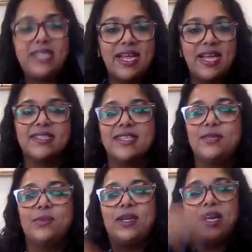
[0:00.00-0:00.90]
would dance, and then
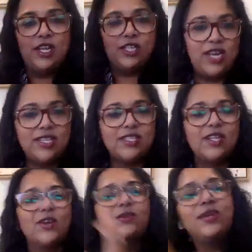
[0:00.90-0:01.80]
she would change and
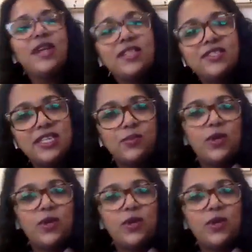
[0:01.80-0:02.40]
then go to another